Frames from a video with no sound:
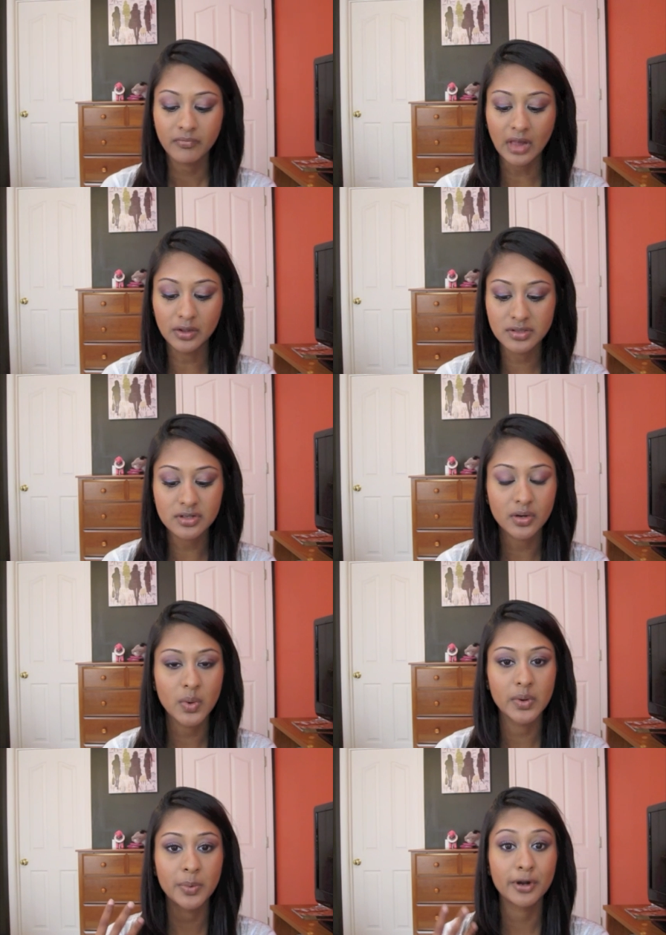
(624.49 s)
it looks a certain
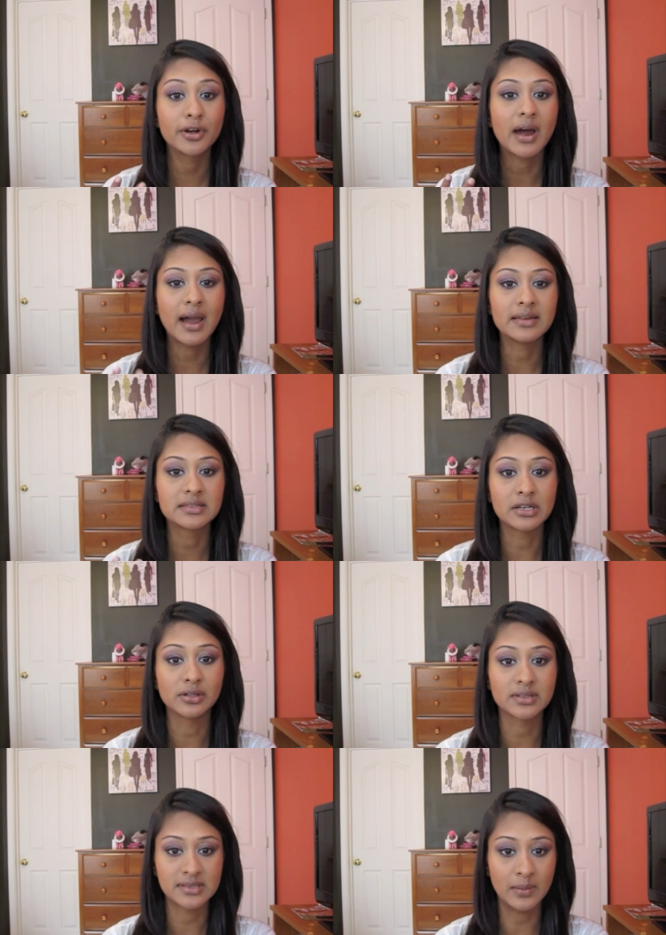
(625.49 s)
way. When you put it on your eyes, it's going to
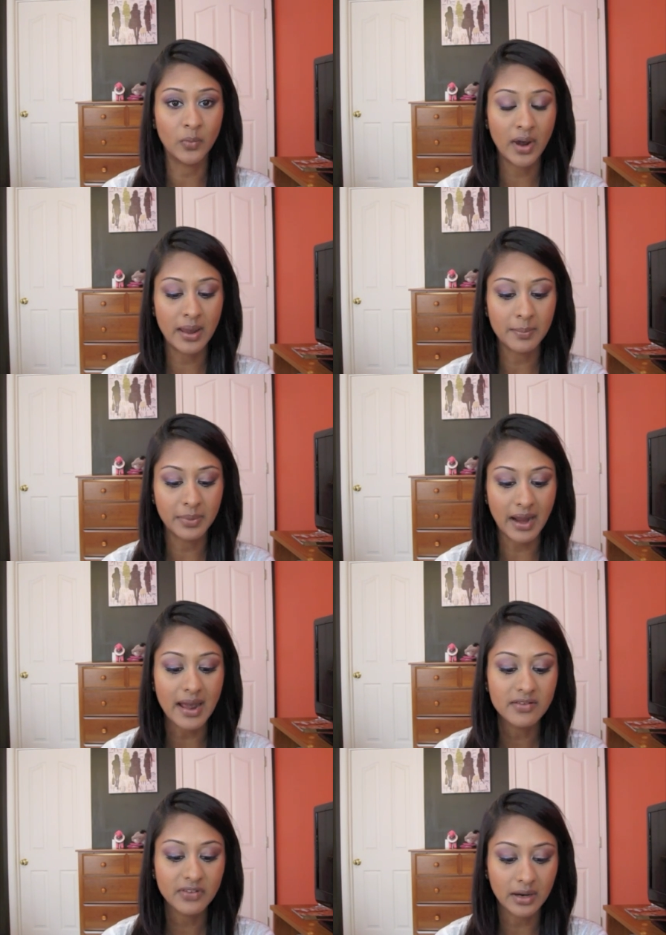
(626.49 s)
look the same way. But
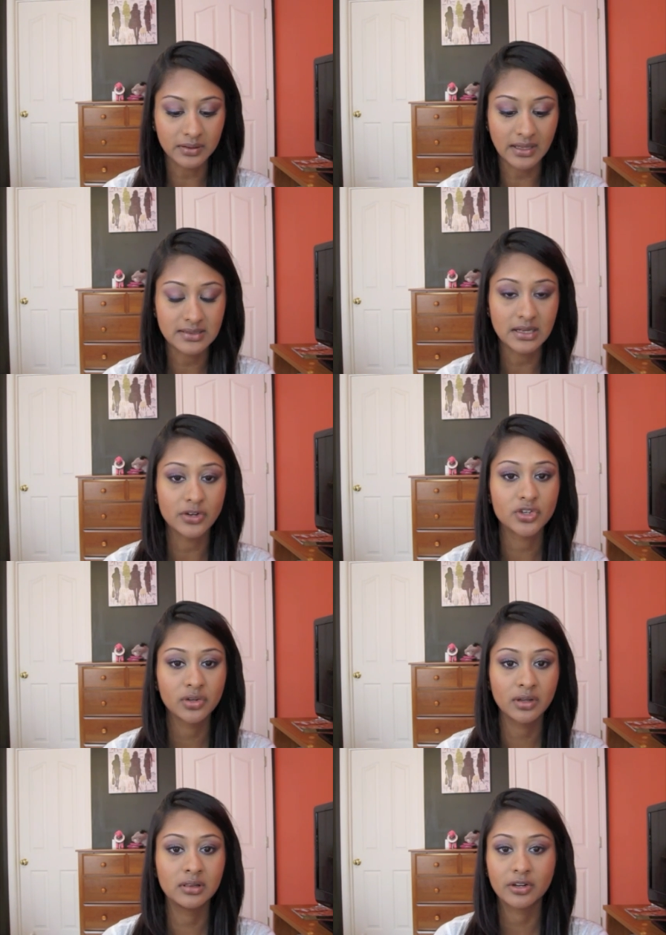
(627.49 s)
I found that's not
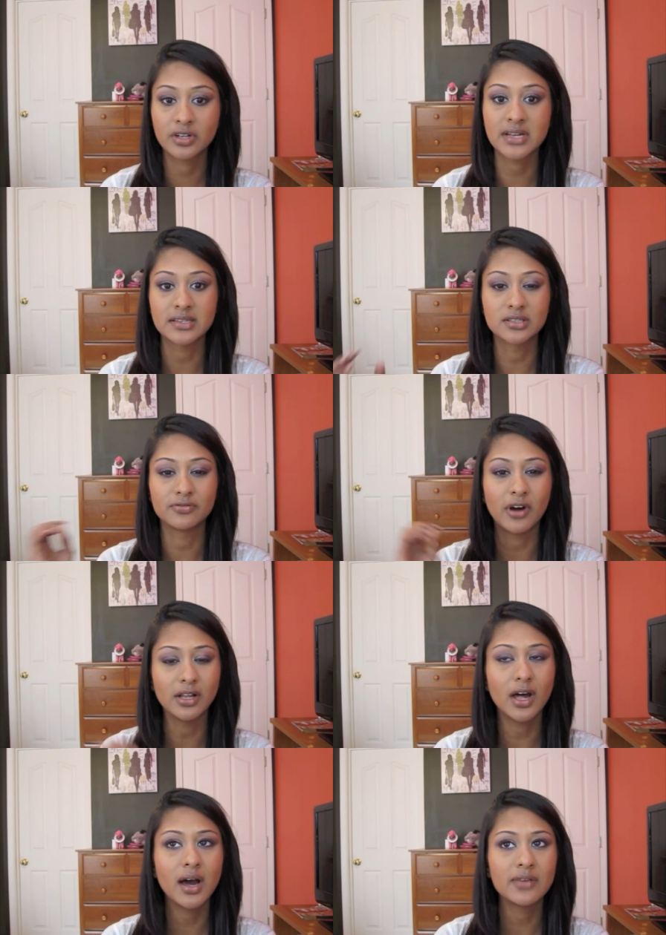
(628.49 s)
true. The glitter tends to
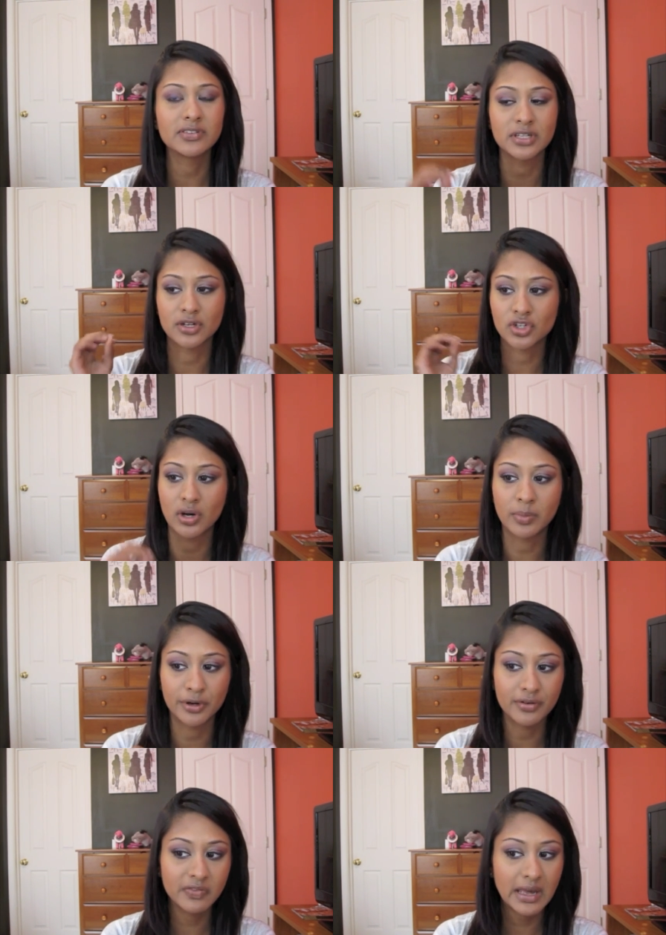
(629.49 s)
fall off. It's going to show up on
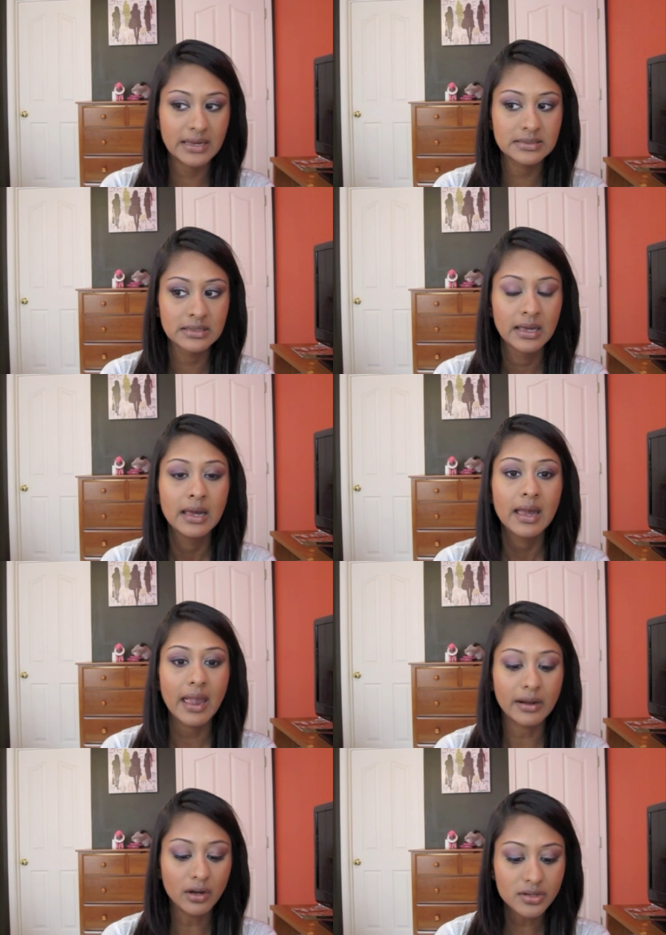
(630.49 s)
your face.
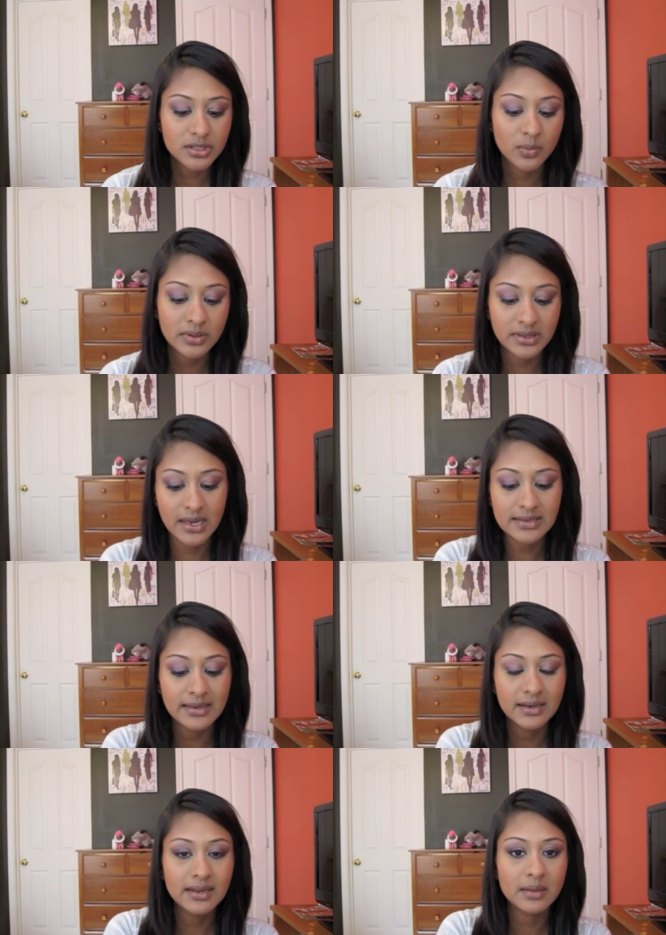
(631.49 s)
And also with these, I
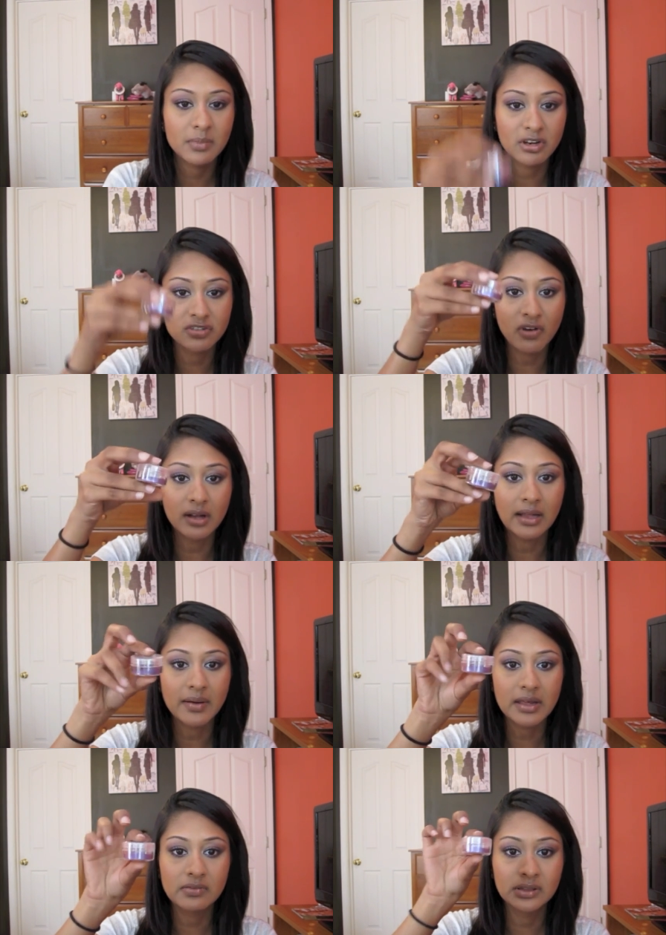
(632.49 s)
didn't get much
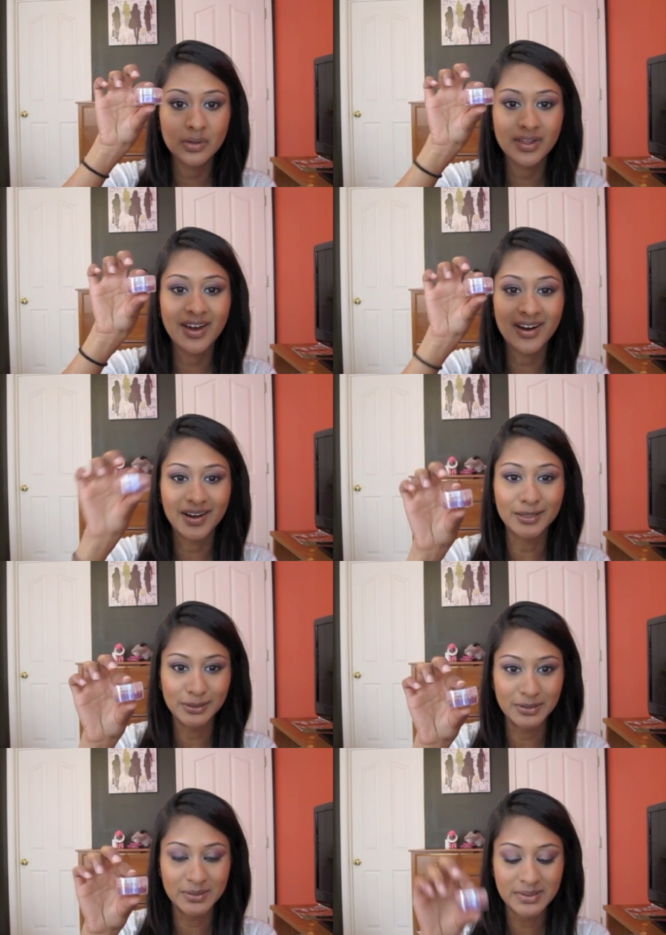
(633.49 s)
fallout, even though they are
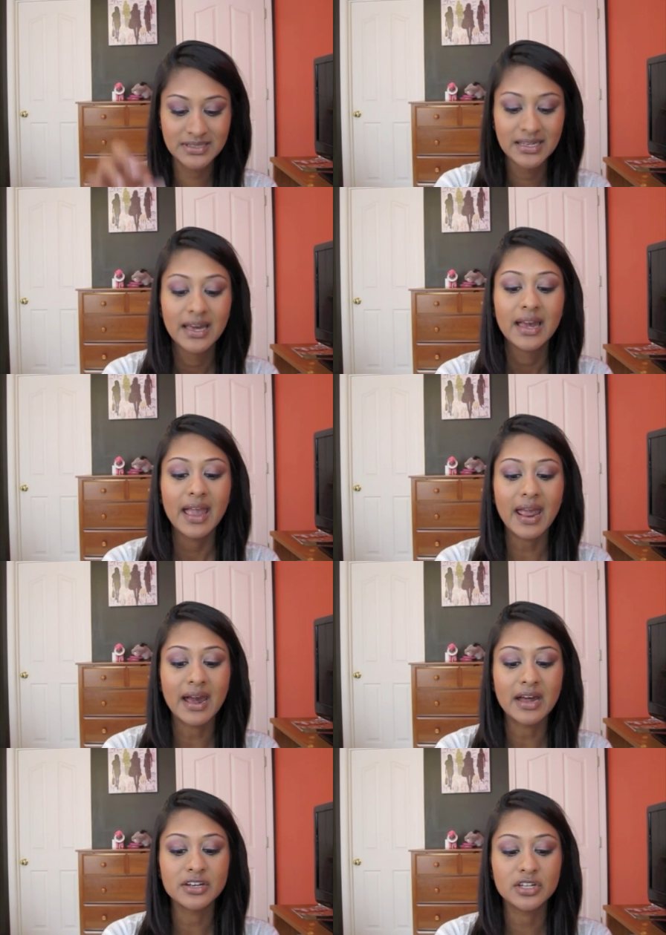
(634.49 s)
loose.
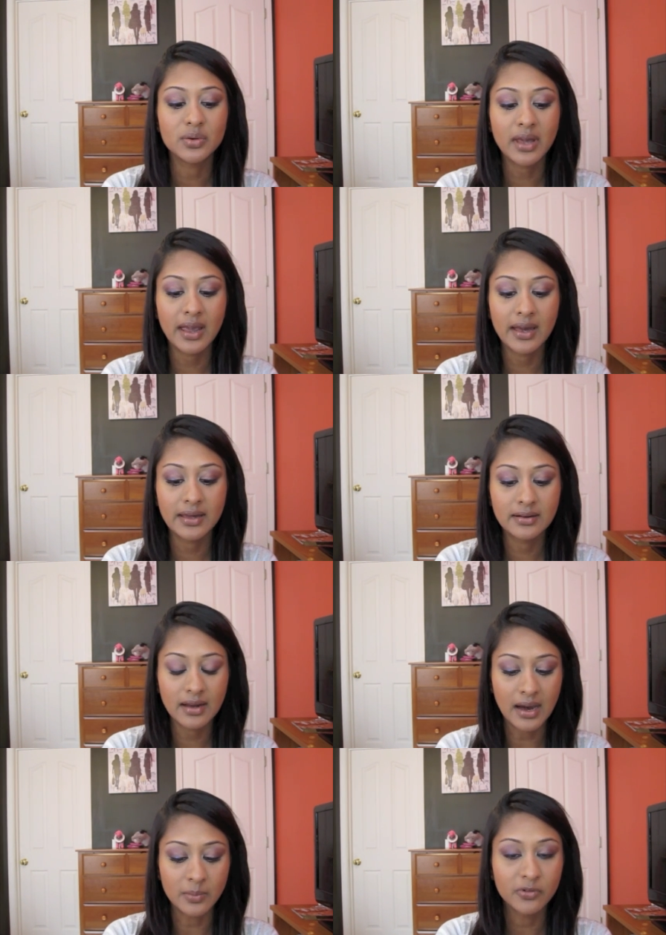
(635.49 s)
And you
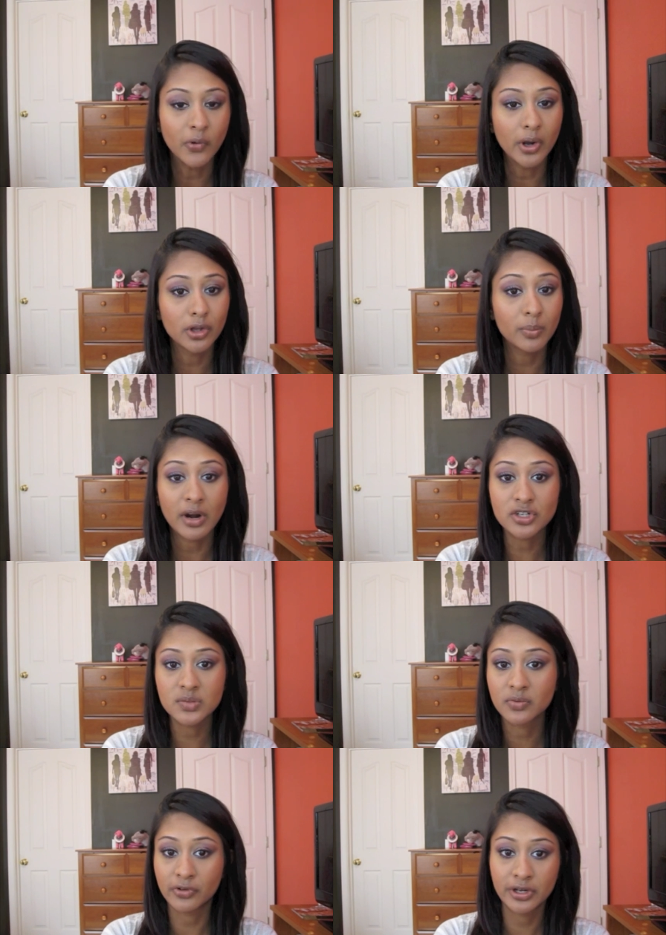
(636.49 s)
can foil your
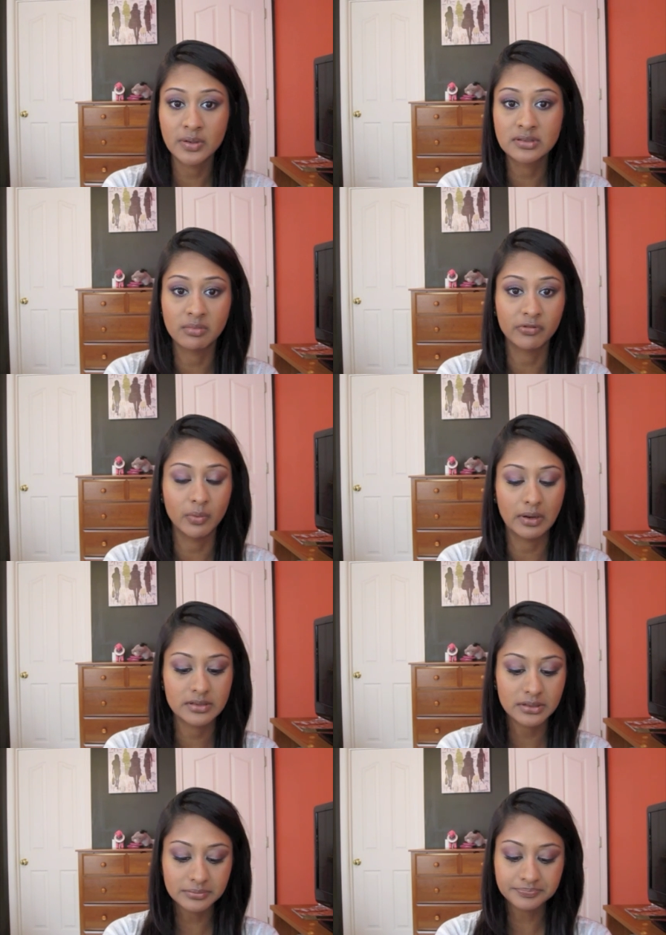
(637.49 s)
brushes before you use them if you want
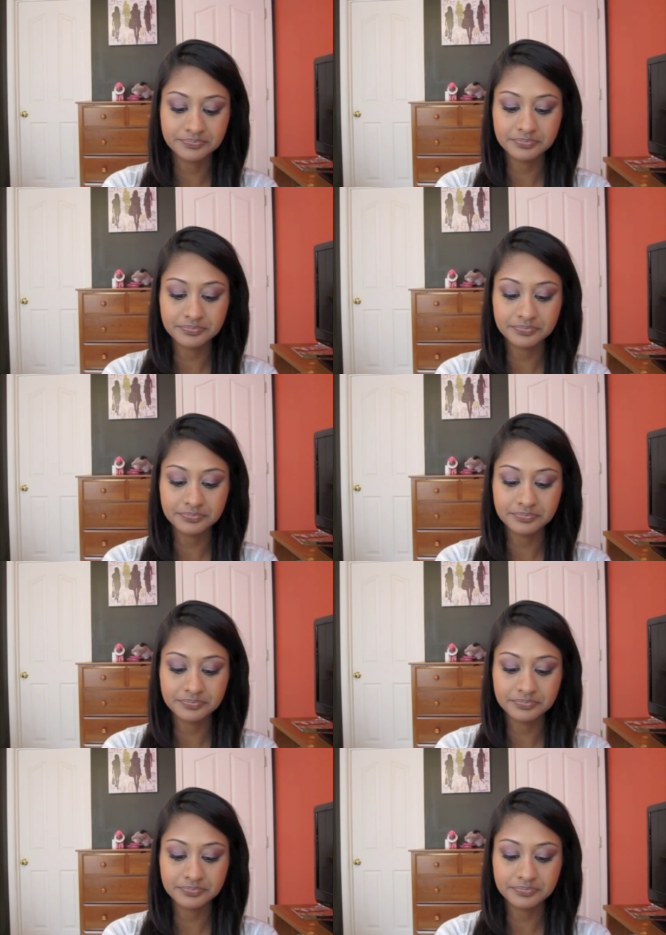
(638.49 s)
to.